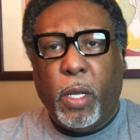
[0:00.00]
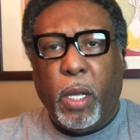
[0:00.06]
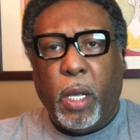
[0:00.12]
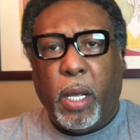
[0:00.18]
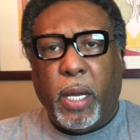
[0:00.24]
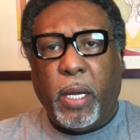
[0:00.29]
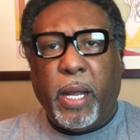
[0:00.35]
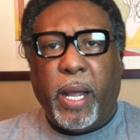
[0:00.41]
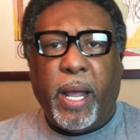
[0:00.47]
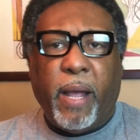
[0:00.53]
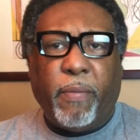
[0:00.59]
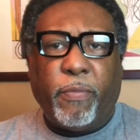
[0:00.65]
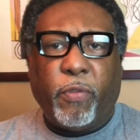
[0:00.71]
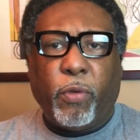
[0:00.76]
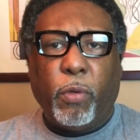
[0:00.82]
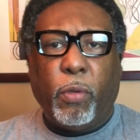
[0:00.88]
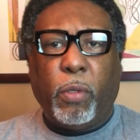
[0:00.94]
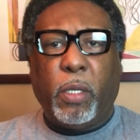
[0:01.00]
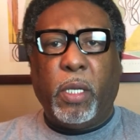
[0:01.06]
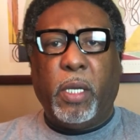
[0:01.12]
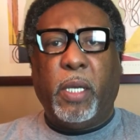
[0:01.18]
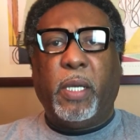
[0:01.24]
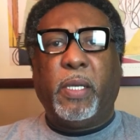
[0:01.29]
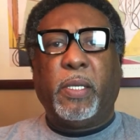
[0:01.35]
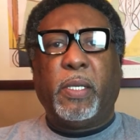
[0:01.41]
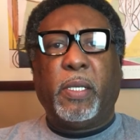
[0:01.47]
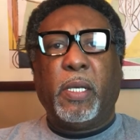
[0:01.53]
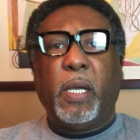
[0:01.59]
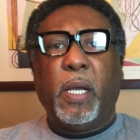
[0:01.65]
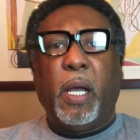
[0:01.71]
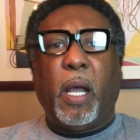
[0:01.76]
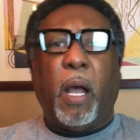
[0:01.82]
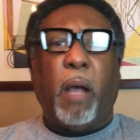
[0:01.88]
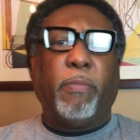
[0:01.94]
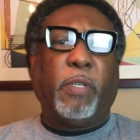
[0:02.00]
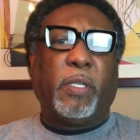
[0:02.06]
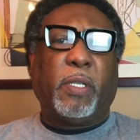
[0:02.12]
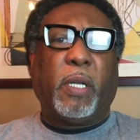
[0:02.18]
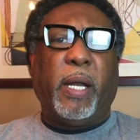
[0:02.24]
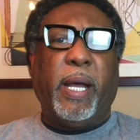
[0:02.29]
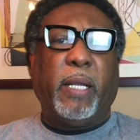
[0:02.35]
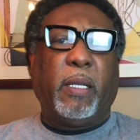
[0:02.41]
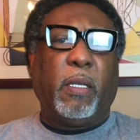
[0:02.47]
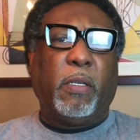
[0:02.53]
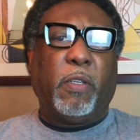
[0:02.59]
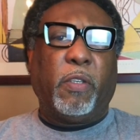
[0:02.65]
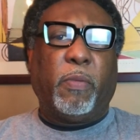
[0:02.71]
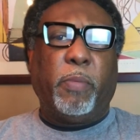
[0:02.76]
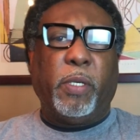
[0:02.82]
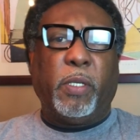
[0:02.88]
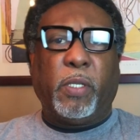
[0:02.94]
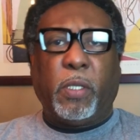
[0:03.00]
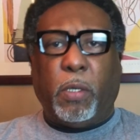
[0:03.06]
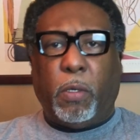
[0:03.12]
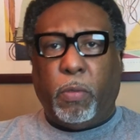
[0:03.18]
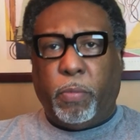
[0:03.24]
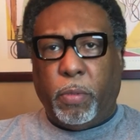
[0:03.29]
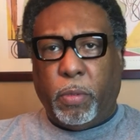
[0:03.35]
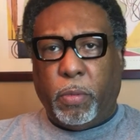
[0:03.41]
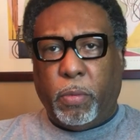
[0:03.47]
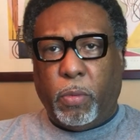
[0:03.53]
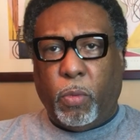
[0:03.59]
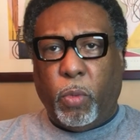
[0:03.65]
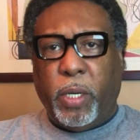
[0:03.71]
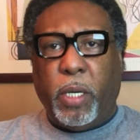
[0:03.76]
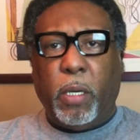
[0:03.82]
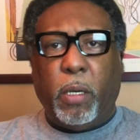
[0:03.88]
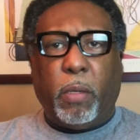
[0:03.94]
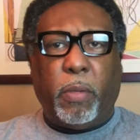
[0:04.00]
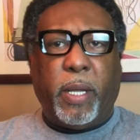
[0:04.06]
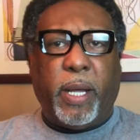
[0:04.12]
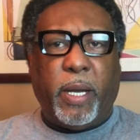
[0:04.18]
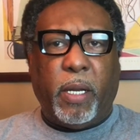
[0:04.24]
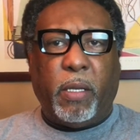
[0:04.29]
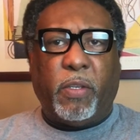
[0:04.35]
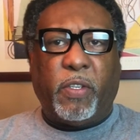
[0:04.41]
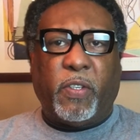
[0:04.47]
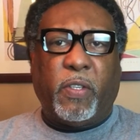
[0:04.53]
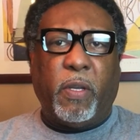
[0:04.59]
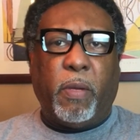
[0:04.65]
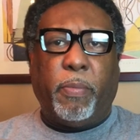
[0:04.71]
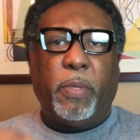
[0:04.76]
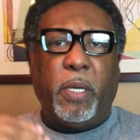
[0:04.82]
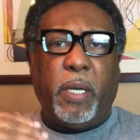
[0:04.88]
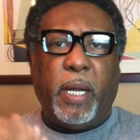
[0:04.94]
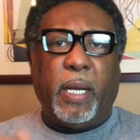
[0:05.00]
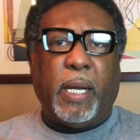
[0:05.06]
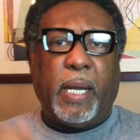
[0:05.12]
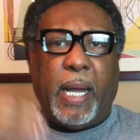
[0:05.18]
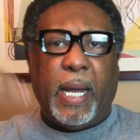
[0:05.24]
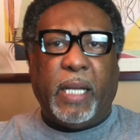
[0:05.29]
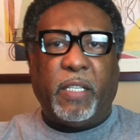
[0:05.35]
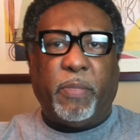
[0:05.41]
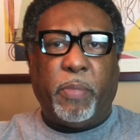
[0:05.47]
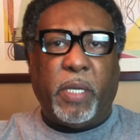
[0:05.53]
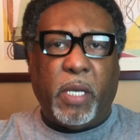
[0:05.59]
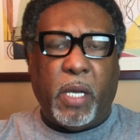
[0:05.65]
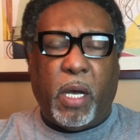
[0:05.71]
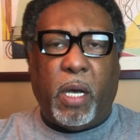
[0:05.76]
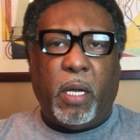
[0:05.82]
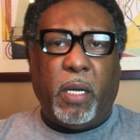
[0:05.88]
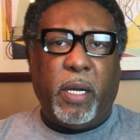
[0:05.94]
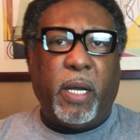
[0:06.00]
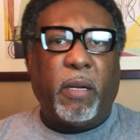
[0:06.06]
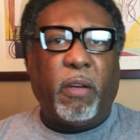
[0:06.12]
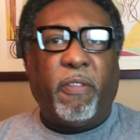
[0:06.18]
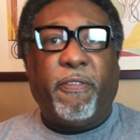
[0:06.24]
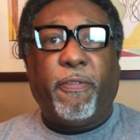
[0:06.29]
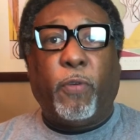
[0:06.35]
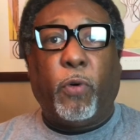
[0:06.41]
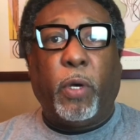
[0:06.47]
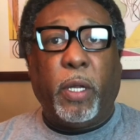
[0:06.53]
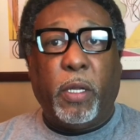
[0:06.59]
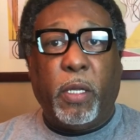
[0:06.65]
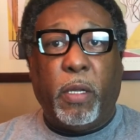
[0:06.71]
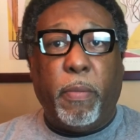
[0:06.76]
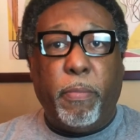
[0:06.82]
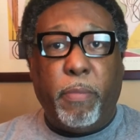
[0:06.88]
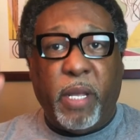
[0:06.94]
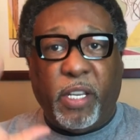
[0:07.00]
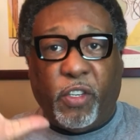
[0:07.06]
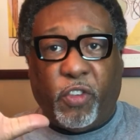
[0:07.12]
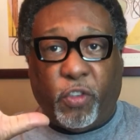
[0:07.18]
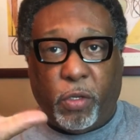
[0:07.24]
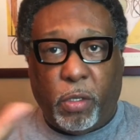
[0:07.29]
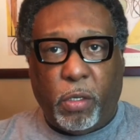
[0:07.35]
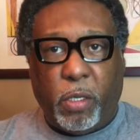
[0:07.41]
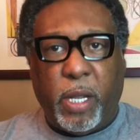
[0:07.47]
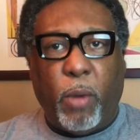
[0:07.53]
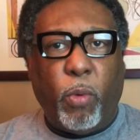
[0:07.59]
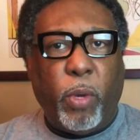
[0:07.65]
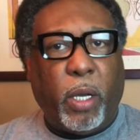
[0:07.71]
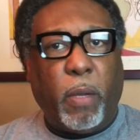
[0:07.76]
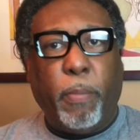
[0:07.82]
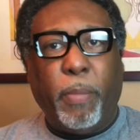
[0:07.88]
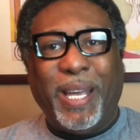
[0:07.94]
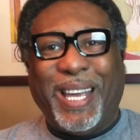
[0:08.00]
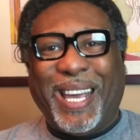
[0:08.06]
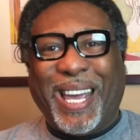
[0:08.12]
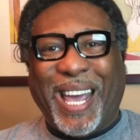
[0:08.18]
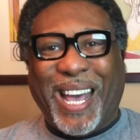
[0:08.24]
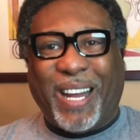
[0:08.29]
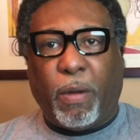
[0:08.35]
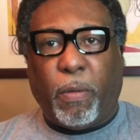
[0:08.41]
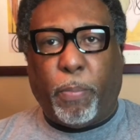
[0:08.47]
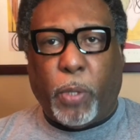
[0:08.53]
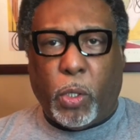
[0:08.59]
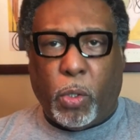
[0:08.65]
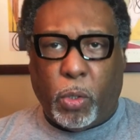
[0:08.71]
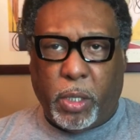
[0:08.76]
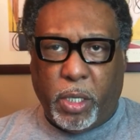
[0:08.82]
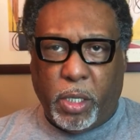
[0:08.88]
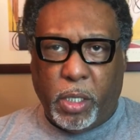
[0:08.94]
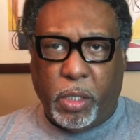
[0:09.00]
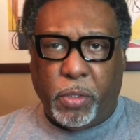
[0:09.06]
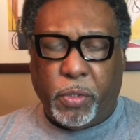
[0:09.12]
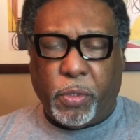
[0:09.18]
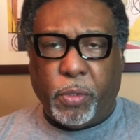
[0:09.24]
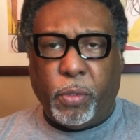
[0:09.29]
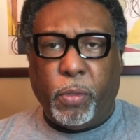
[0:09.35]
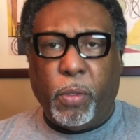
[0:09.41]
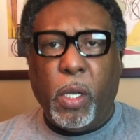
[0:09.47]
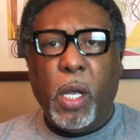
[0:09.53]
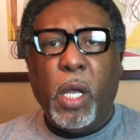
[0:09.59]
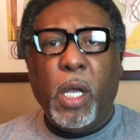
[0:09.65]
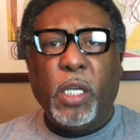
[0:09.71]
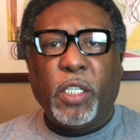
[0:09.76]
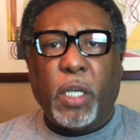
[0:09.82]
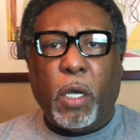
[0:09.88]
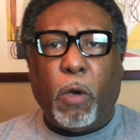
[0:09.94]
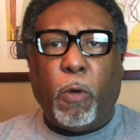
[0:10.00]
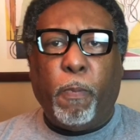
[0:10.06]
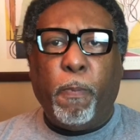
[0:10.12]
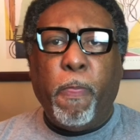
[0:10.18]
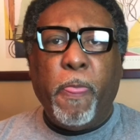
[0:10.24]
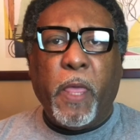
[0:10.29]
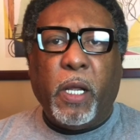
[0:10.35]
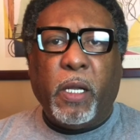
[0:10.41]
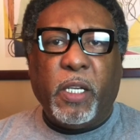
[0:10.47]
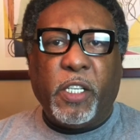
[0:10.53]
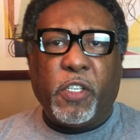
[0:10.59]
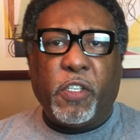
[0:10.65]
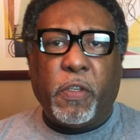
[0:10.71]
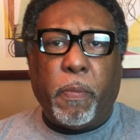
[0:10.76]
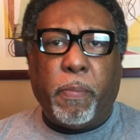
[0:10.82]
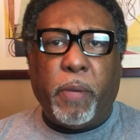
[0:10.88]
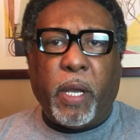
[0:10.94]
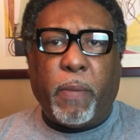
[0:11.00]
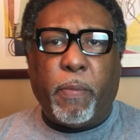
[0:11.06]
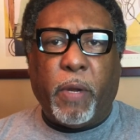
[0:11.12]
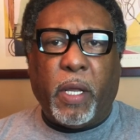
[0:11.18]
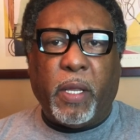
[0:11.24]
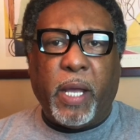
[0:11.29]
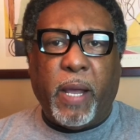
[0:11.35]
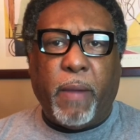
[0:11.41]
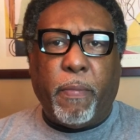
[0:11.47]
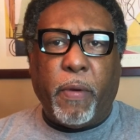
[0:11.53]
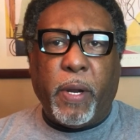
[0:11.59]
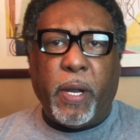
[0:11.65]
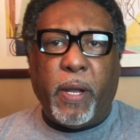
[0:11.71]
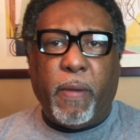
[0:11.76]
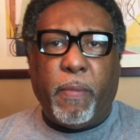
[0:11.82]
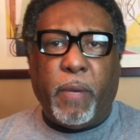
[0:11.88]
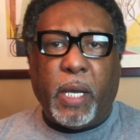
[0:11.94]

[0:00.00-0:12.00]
And the half truth is, I'm just glad to just be sober. We know that it's something that lies beyond that, a fourth dimension that we can be catapulted into. So, this is your big brother Abraham.